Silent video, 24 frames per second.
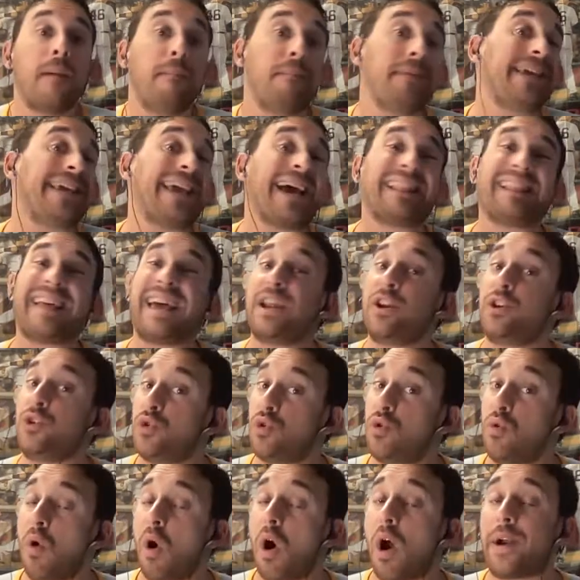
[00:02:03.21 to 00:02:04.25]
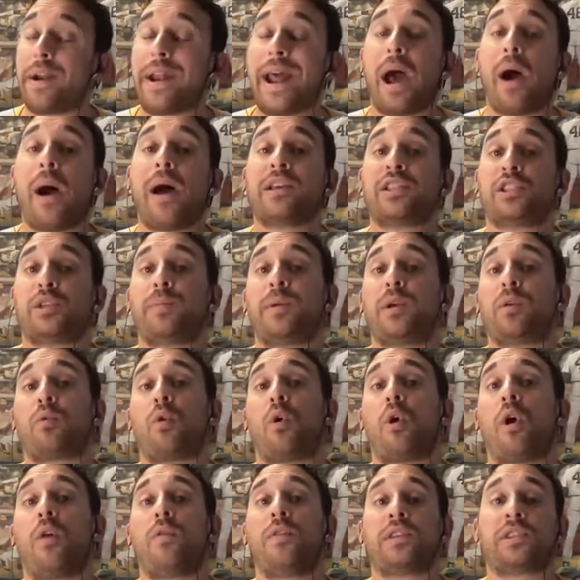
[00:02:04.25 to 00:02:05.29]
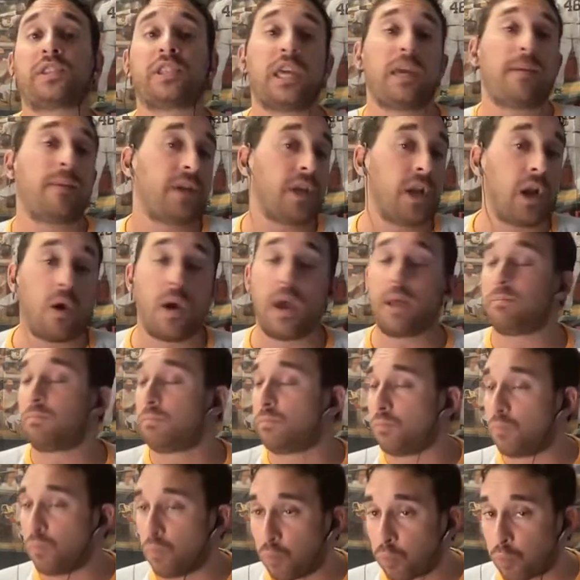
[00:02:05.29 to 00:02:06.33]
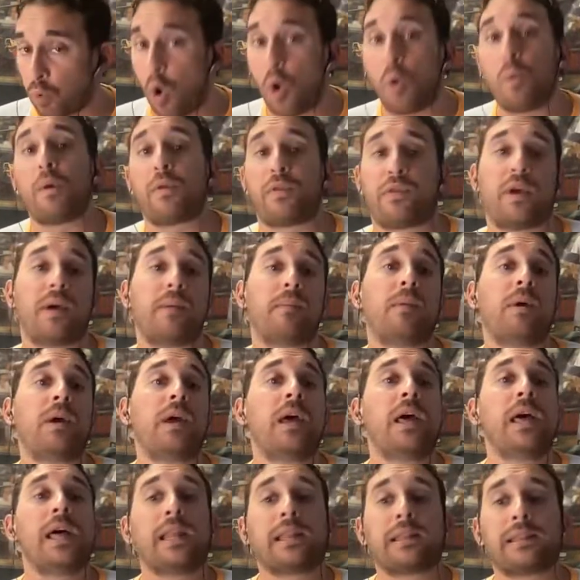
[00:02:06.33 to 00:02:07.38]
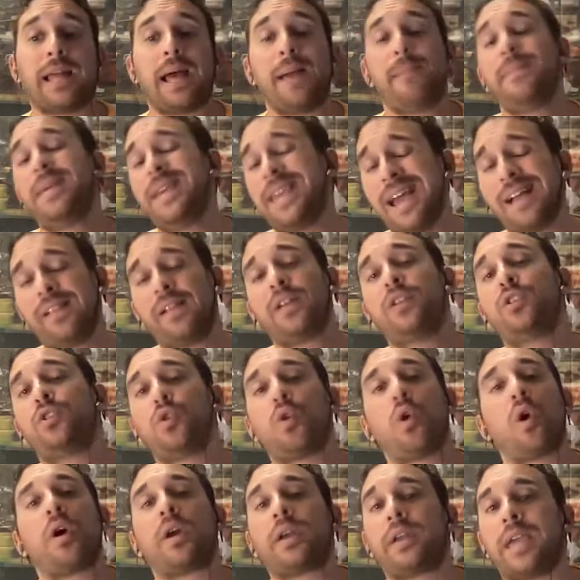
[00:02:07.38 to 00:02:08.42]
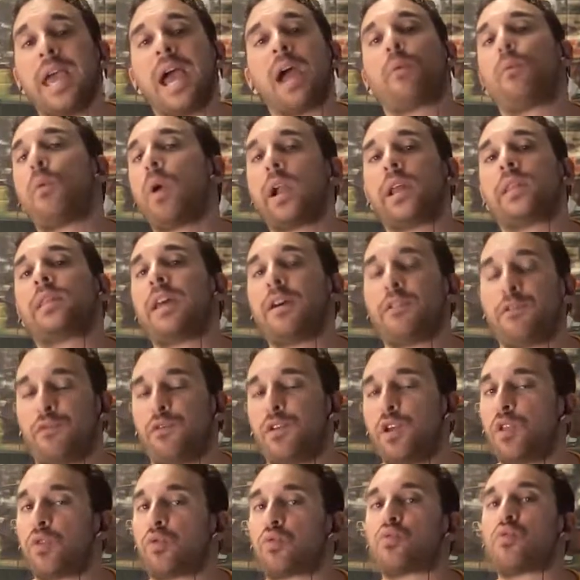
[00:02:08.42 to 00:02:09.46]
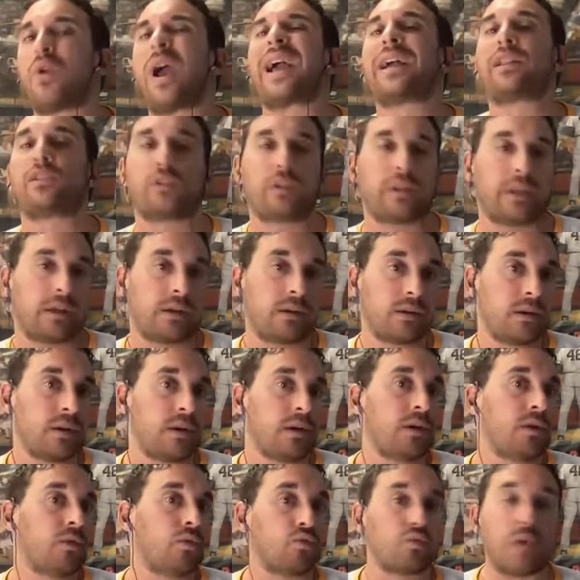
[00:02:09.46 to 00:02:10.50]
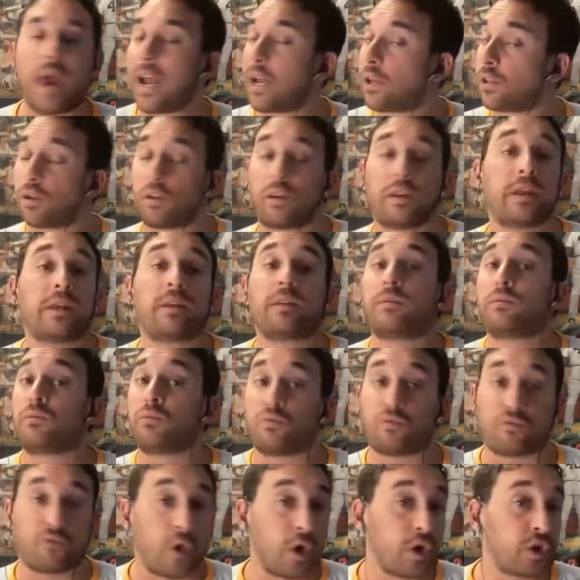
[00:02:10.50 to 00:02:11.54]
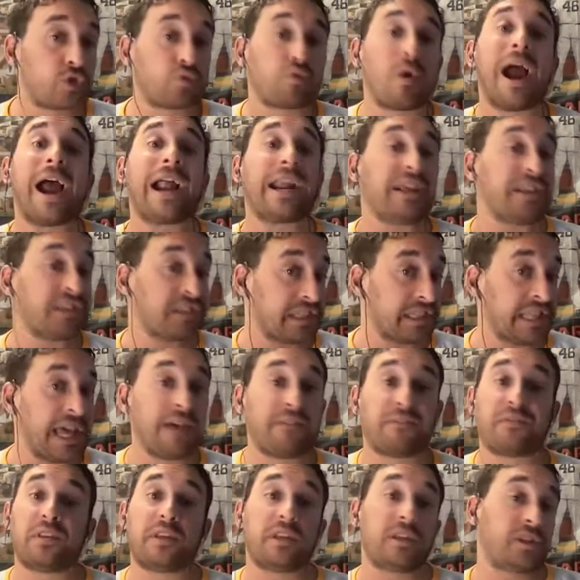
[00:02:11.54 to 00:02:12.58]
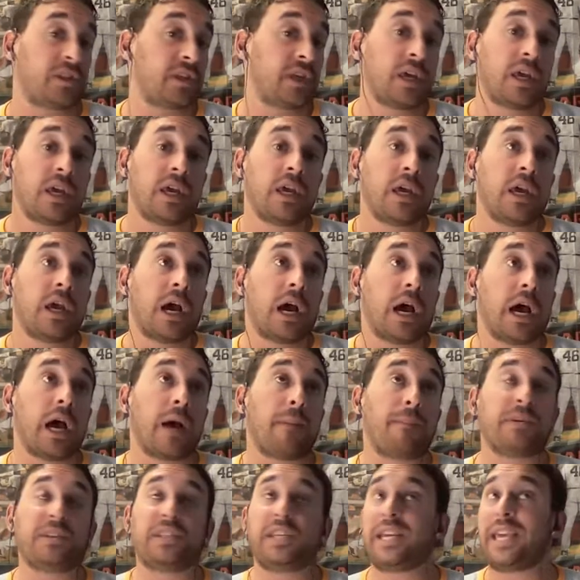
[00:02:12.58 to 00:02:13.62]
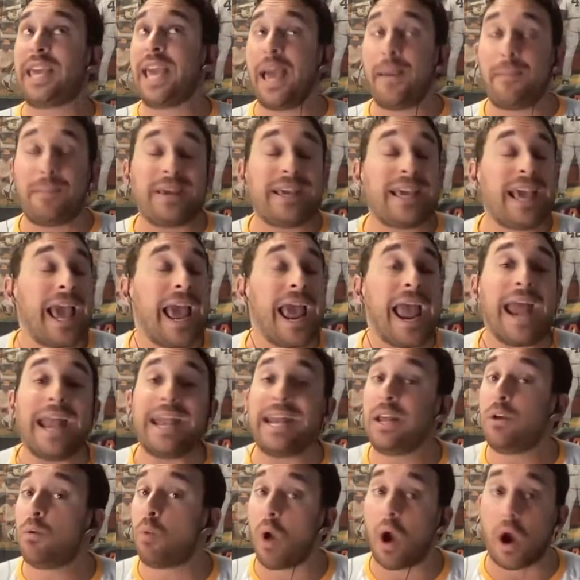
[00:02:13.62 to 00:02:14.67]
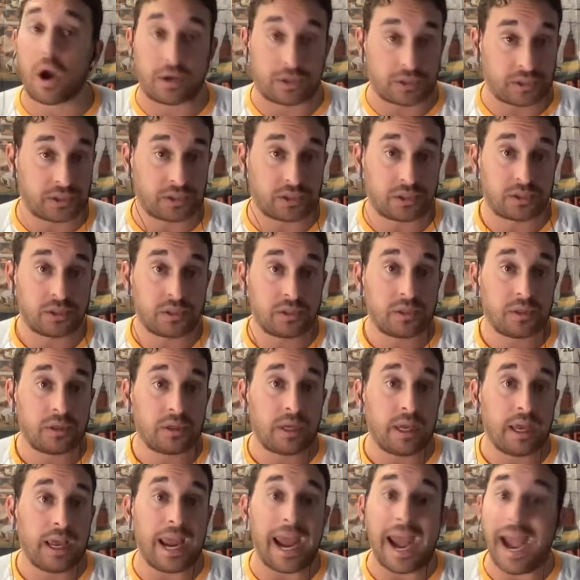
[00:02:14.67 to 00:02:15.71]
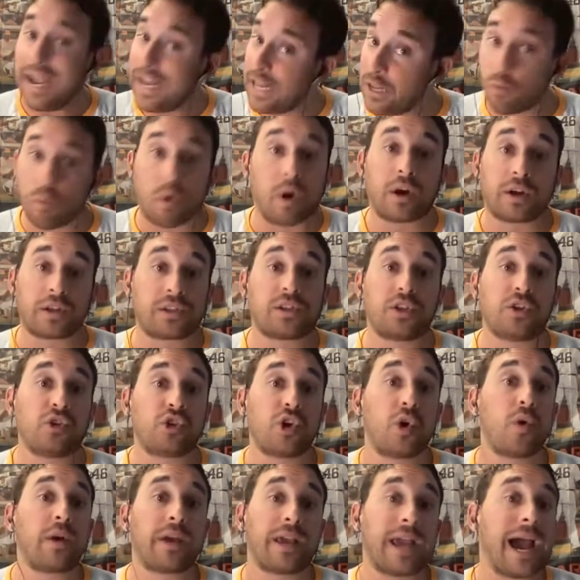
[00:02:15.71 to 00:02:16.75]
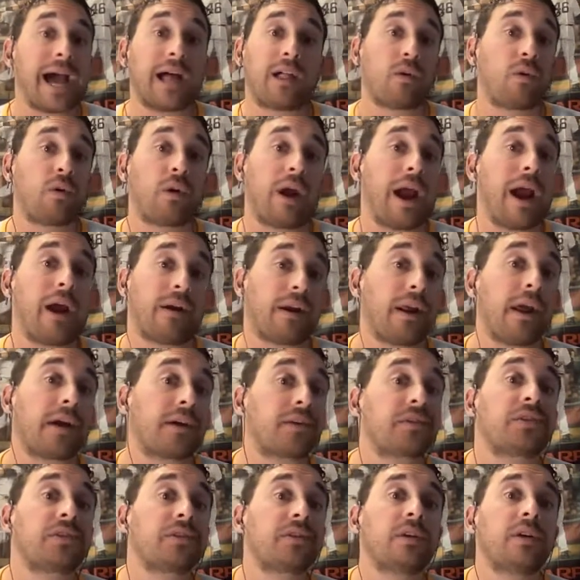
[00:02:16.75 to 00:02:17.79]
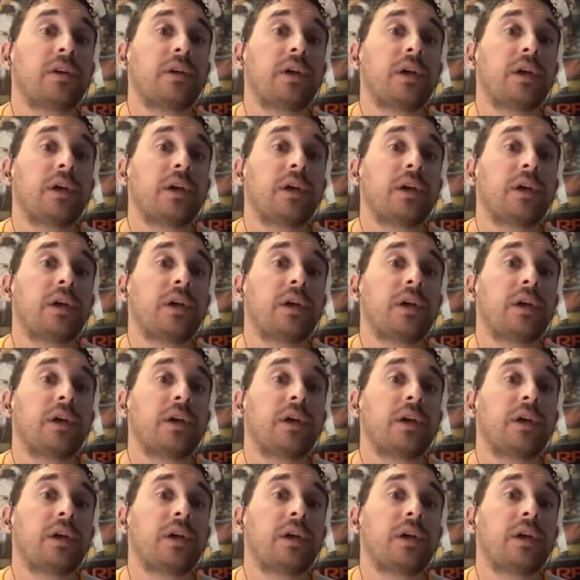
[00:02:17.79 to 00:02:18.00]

Miguel Andujar now has a big role in this team. And you know what? Roll with him. Let Miguel Andujar get run in left field regularly versus righties, lefties, because he can't be any worse than Joey Gallo or Aaron Hicks.